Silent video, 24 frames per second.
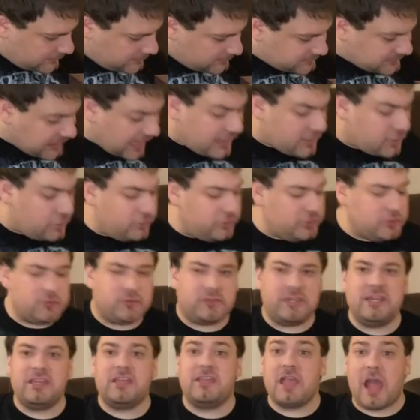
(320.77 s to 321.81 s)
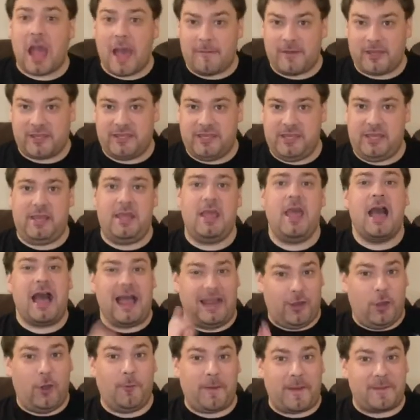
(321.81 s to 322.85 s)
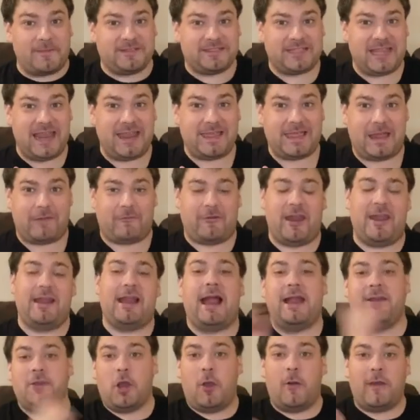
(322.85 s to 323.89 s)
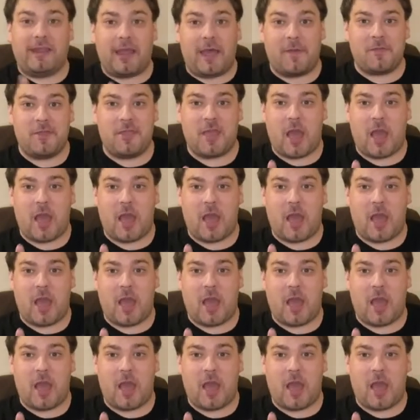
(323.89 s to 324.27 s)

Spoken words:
Takayuki Yamaki. I hope I'm saying that right. I know I got the